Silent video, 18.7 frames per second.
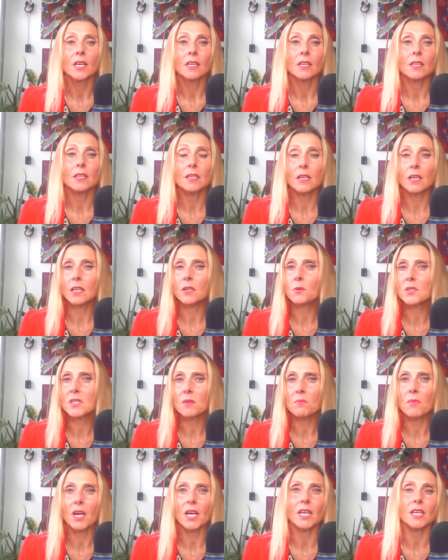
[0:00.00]
it, it was
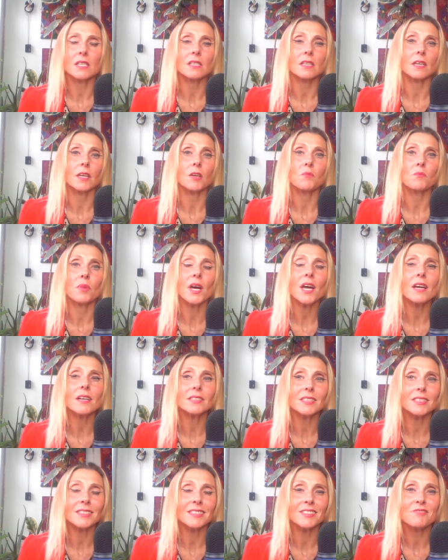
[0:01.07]
amazing
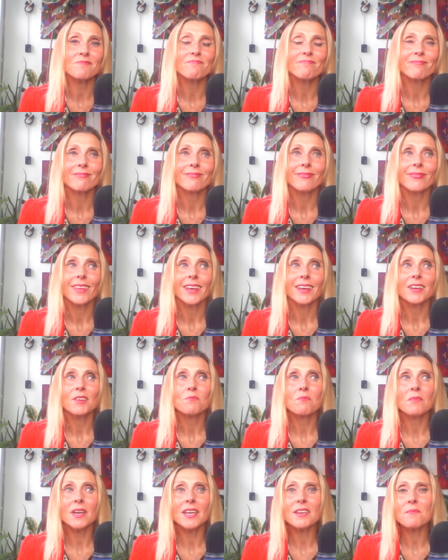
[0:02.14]
but
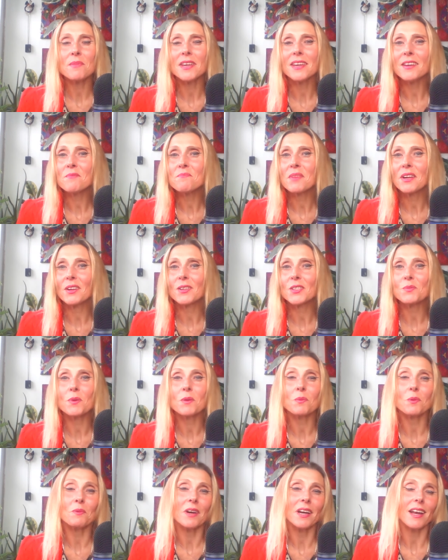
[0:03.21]
maybe because
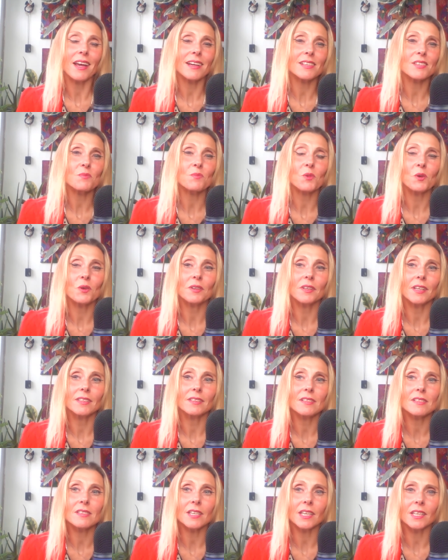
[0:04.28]
people relax more than
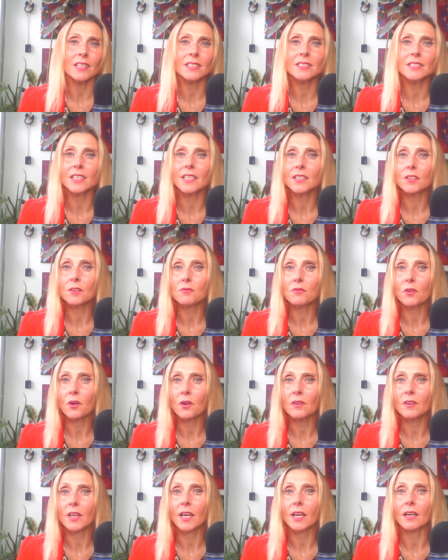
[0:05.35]
the second day and the
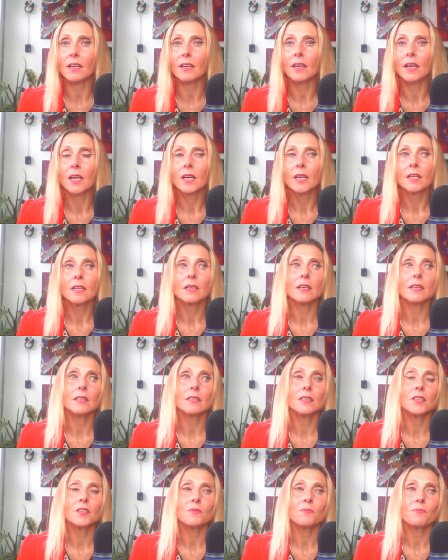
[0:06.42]
third day
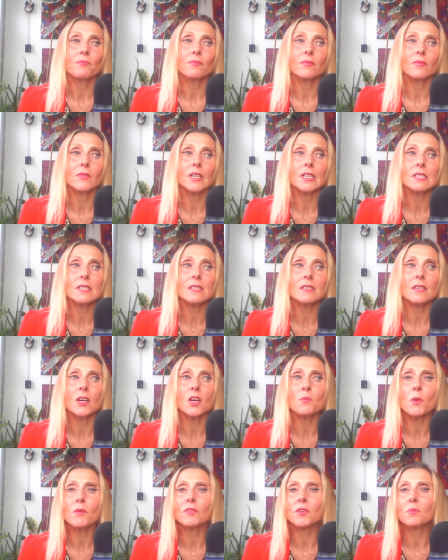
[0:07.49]
um, there's
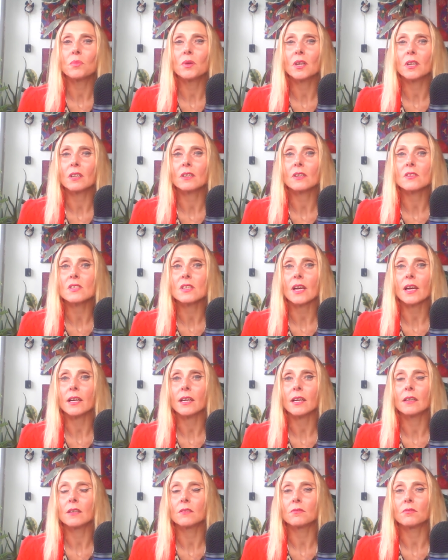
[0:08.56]
some of the beers i
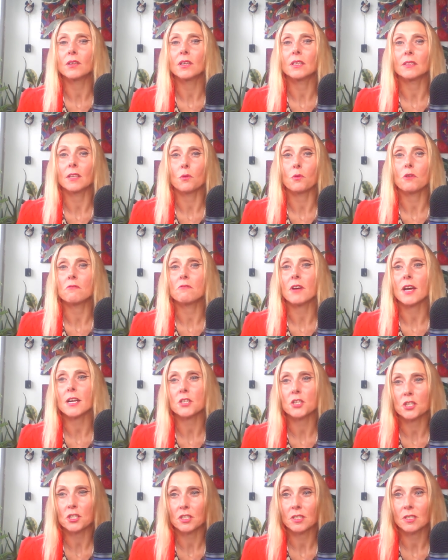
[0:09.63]
had a feeling they were
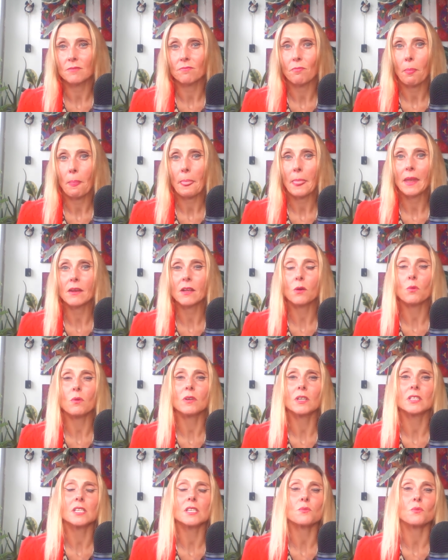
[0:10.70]
rushed the
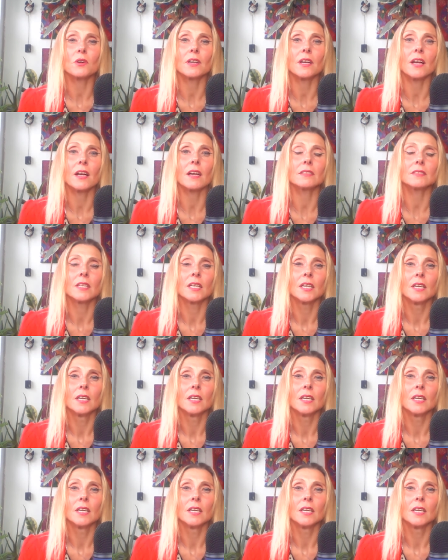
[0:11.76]
qualities were not